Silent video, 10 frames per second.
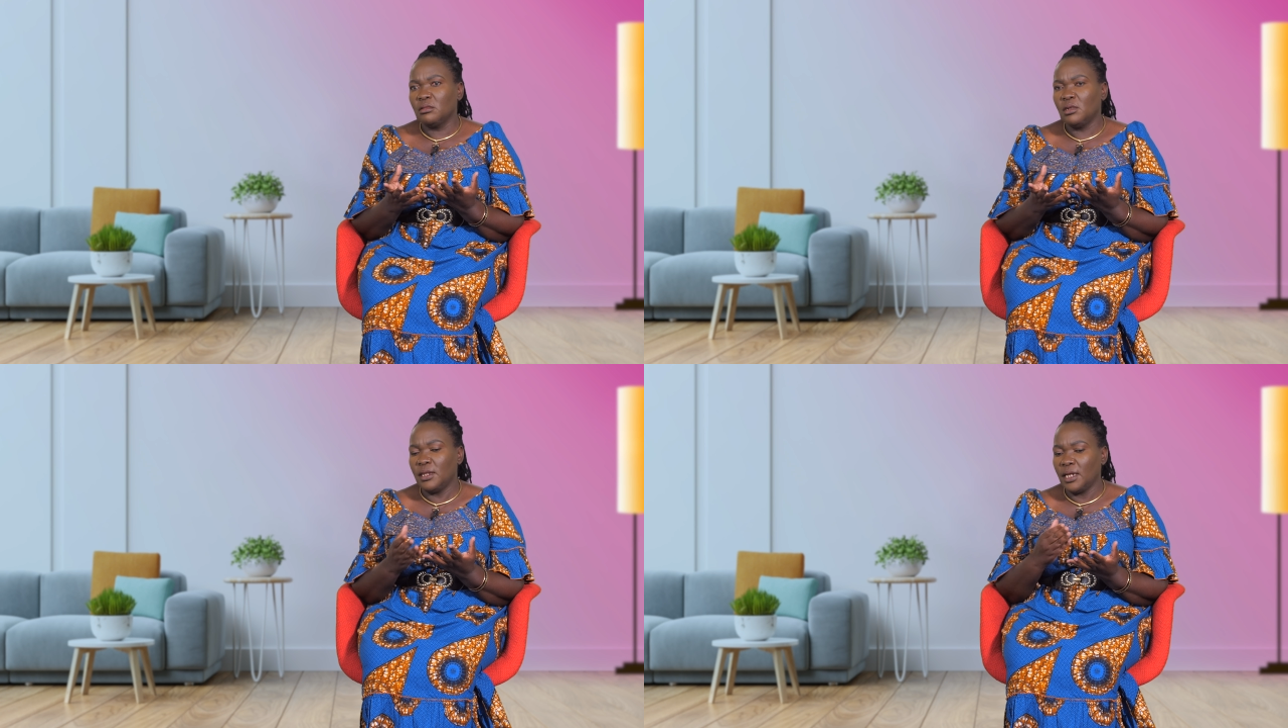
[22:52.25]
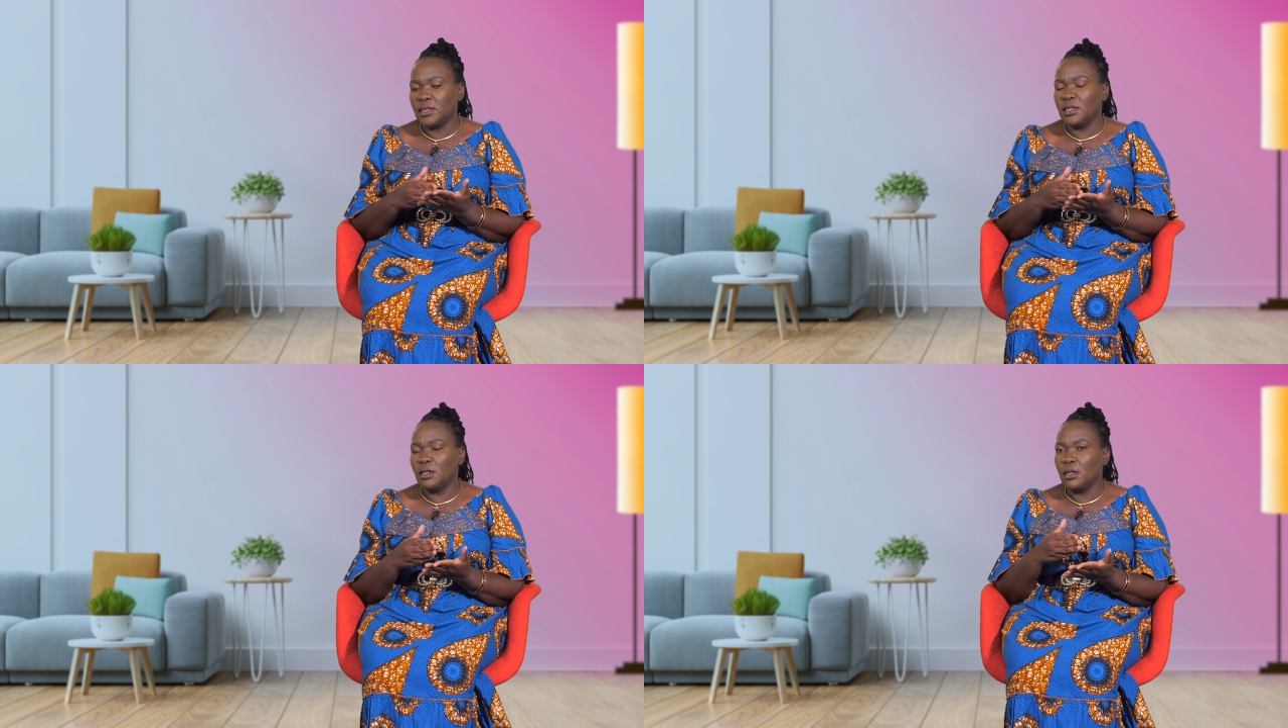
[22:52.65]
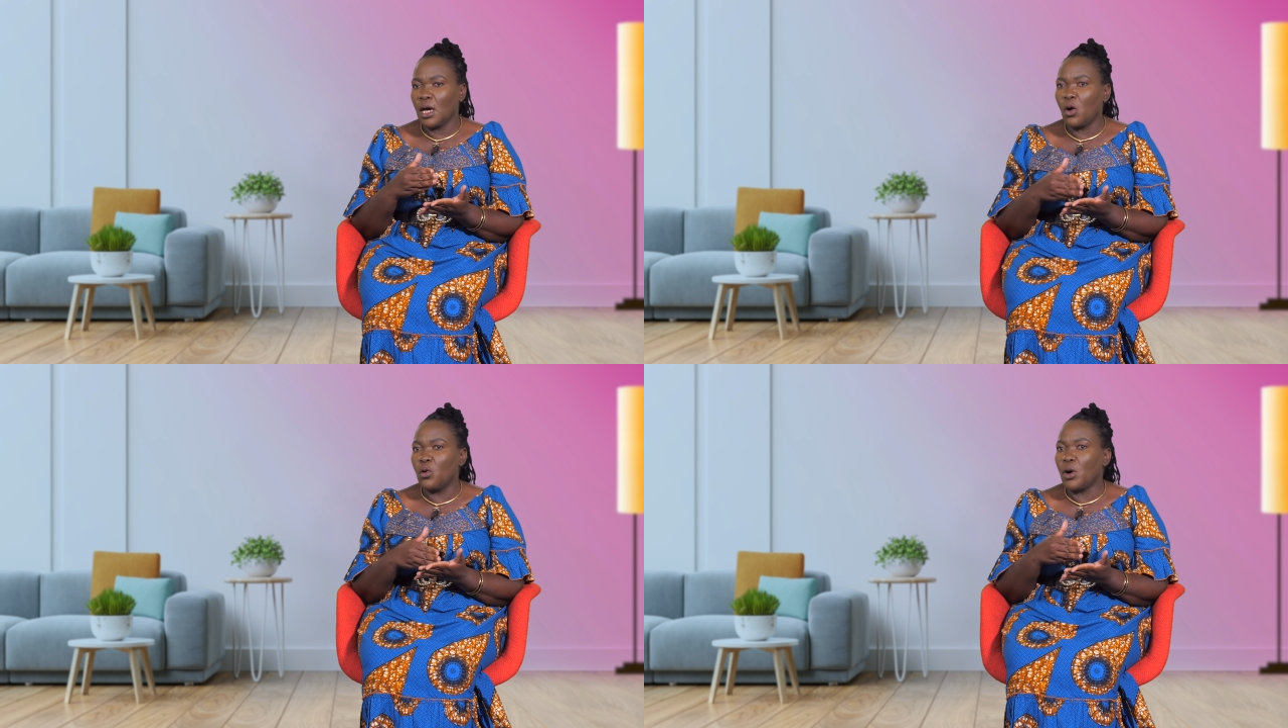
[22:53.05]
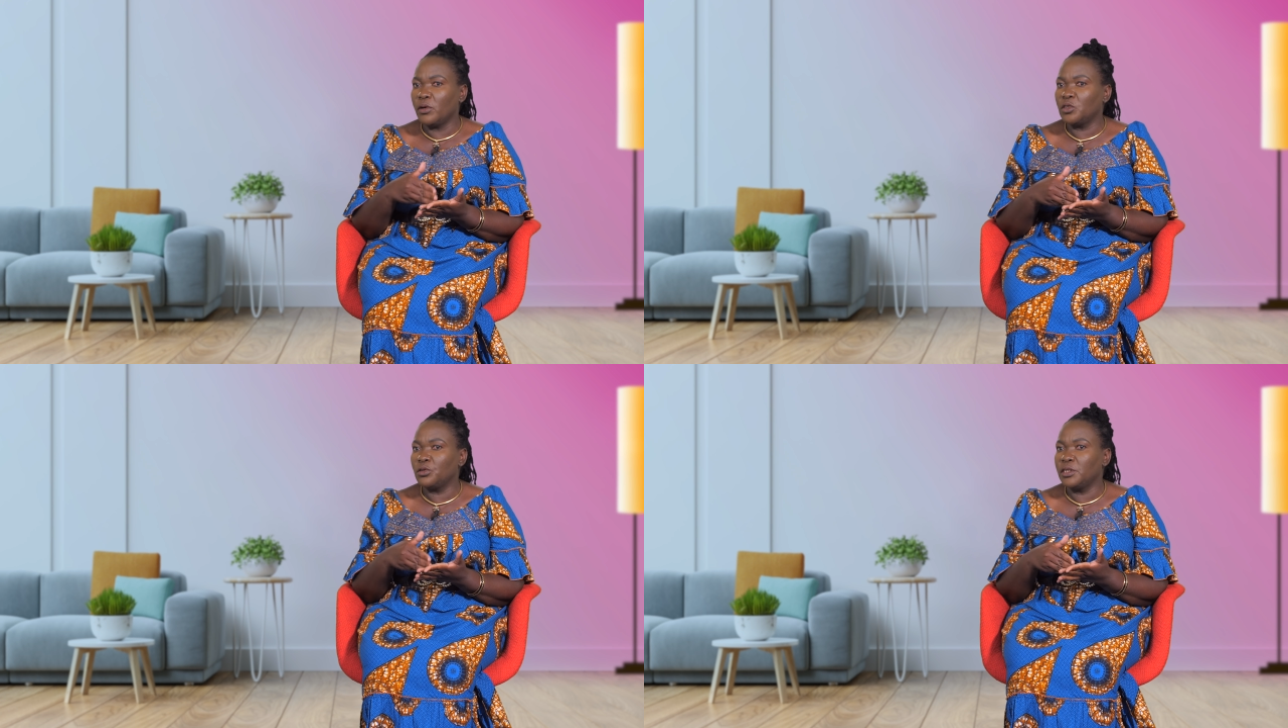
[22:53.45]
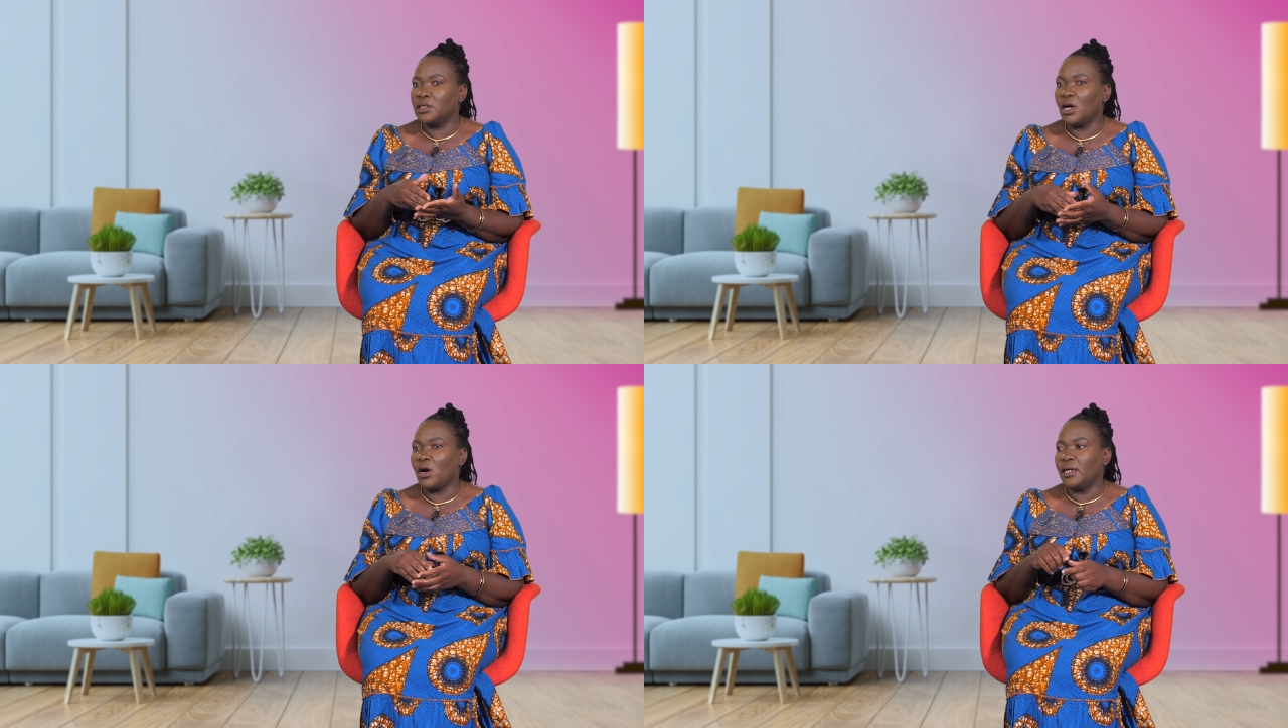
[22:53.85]
And that's the, the how our stories
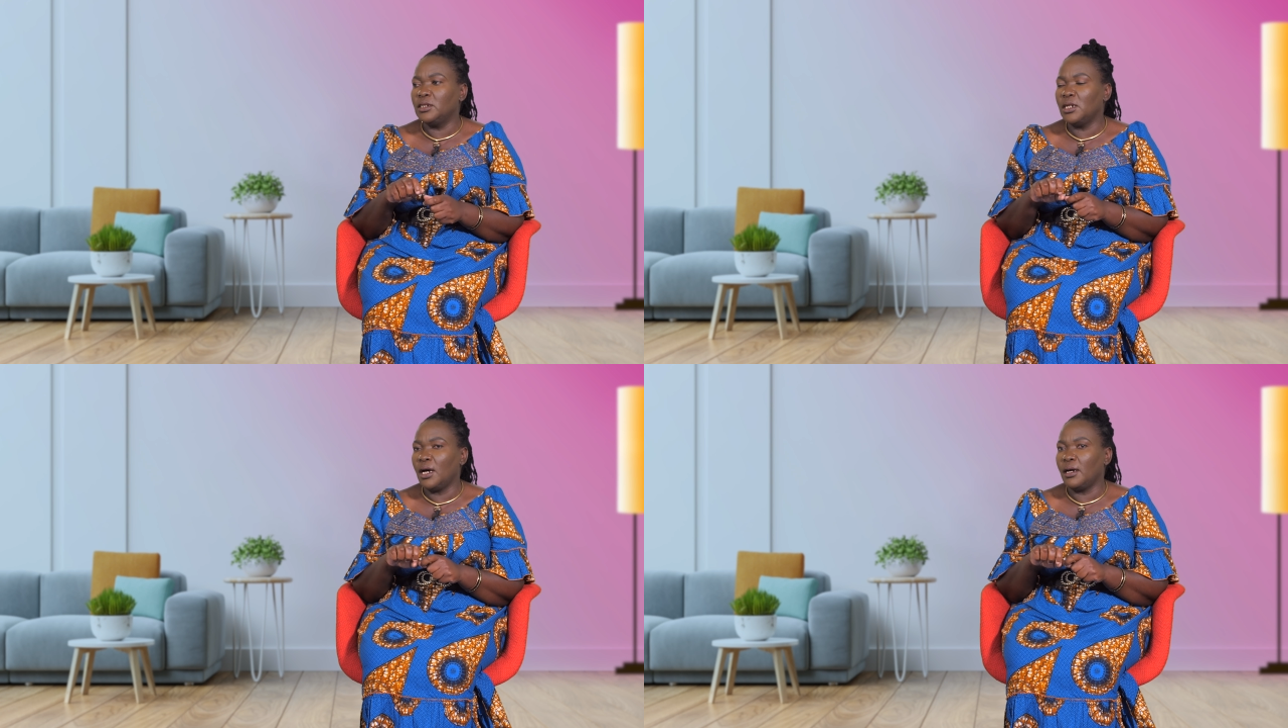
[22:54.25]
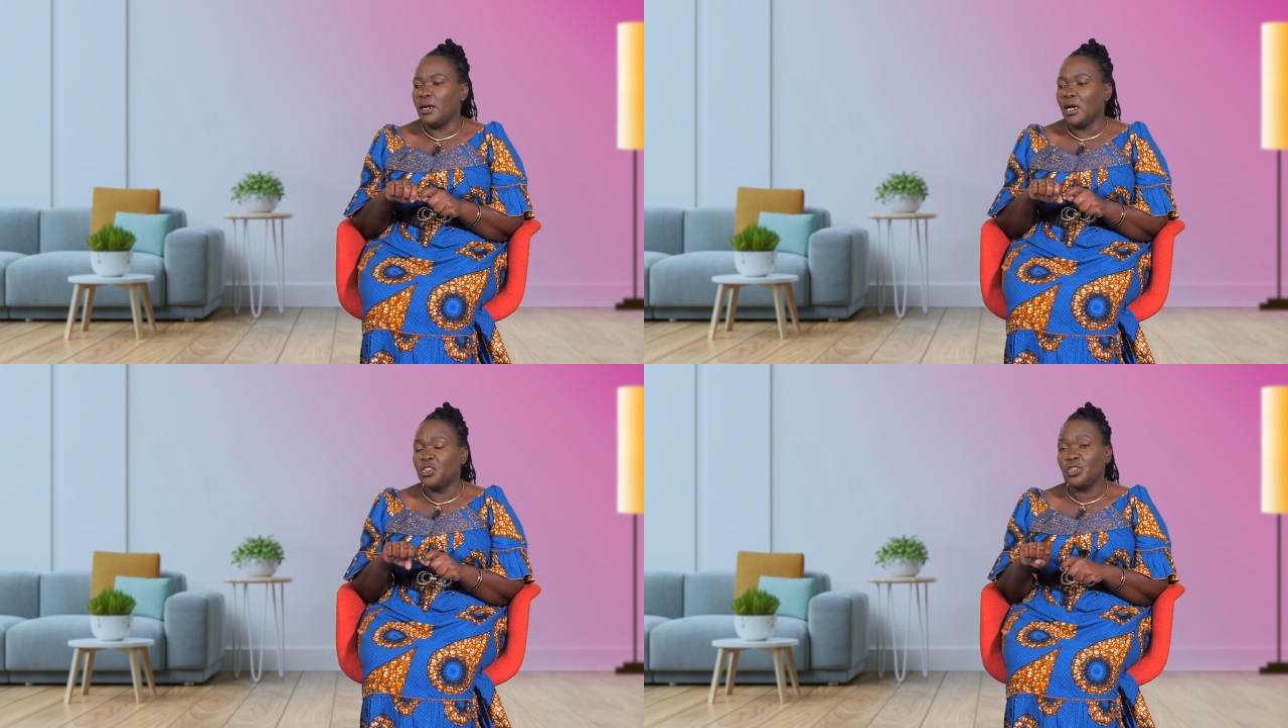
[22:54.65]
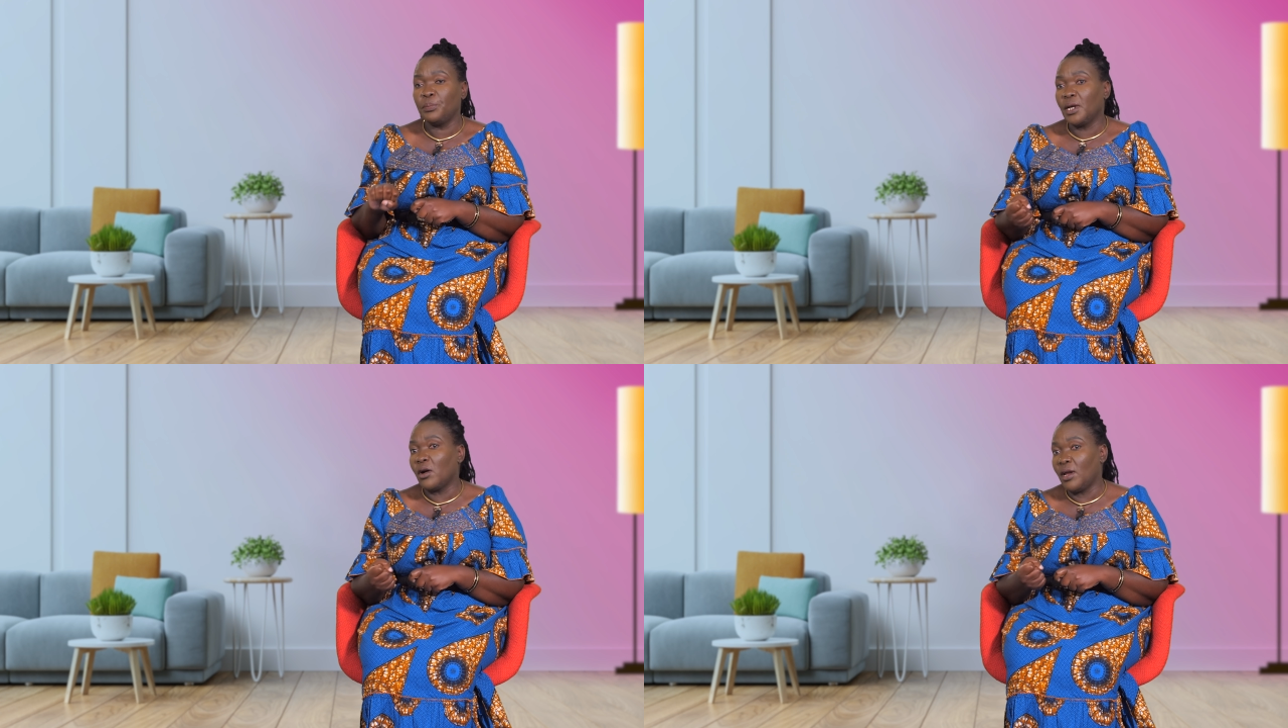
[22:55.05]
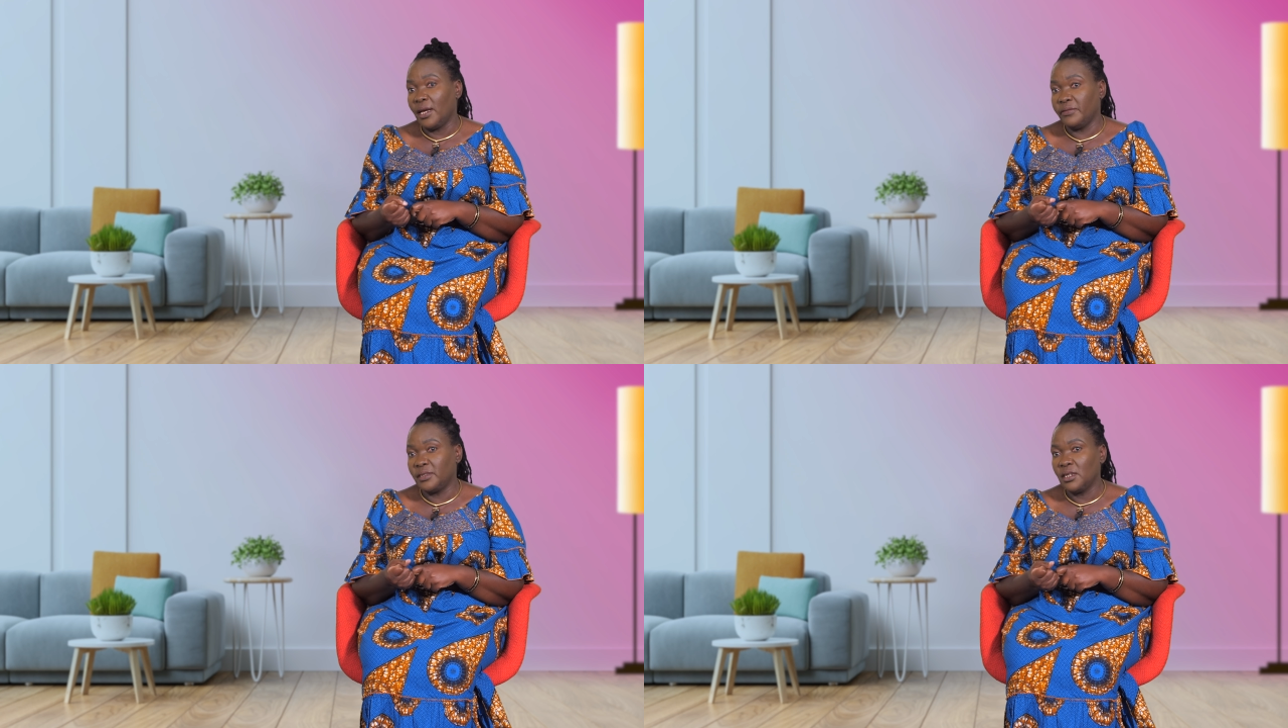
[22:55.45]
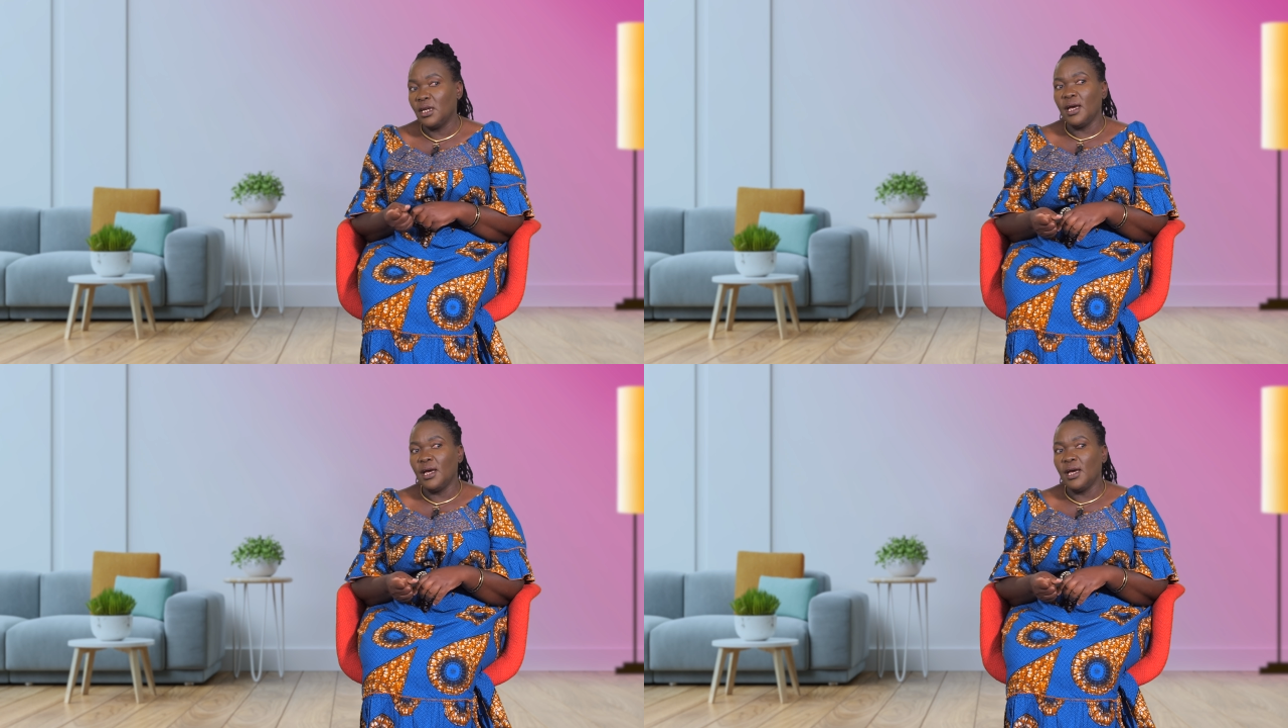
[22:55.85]
now are uh, shaping our lives.